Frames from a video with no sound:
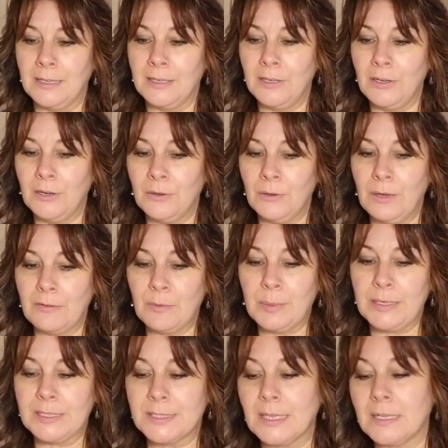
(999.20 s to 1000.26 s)
You know,
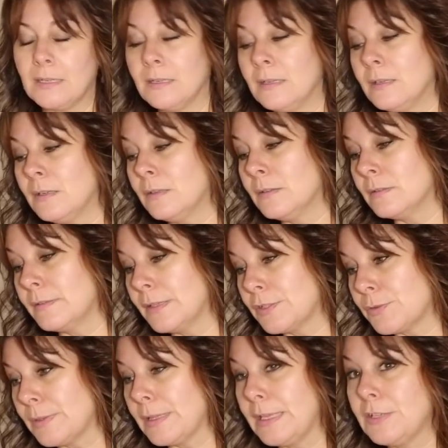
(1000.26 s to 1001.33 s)
everybody's like, "Oh,
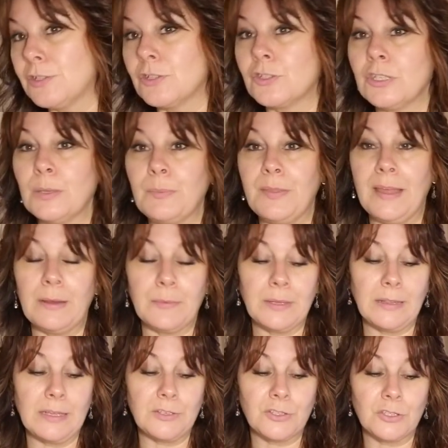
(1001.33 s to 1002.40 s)
this relationship, that
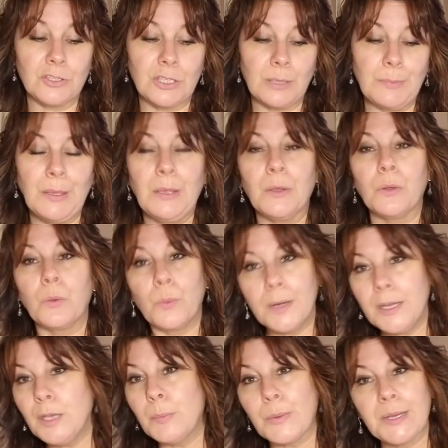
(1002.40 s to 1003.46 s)
relationship. What
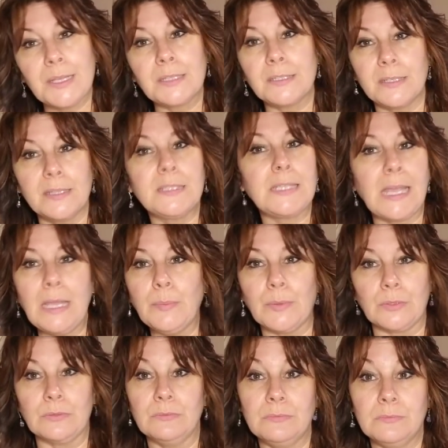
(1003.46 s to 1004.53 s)
are you bringing to the
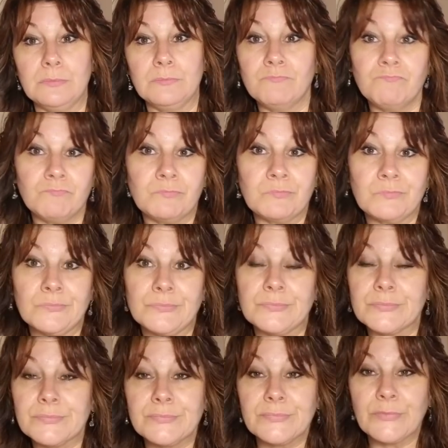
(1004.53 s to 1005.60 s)
table?"
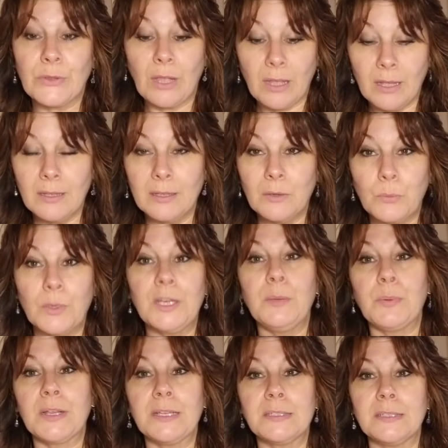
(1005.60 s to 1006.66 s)
Huh? What are you
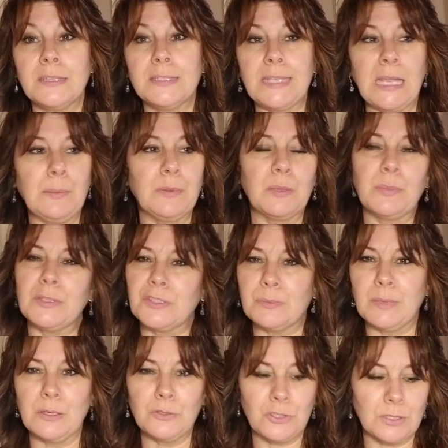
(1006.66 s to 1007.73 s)
bringing to the table? A bunch of
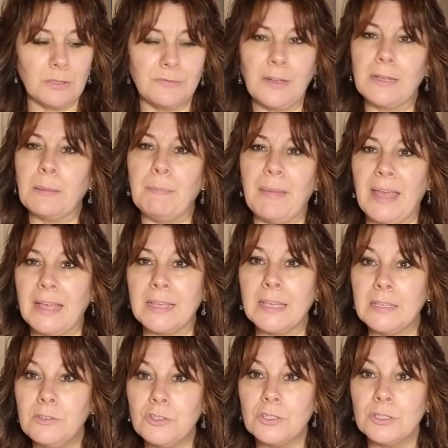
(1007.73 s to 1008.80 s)
emotional fucking
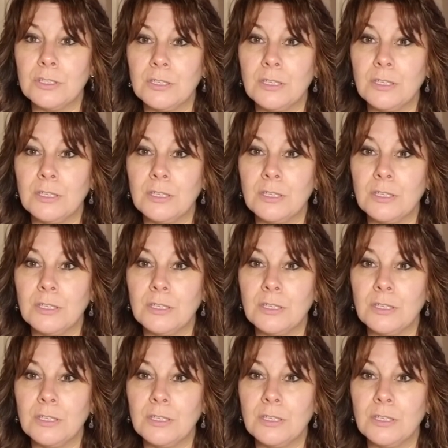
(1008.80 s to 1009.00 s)
baggage?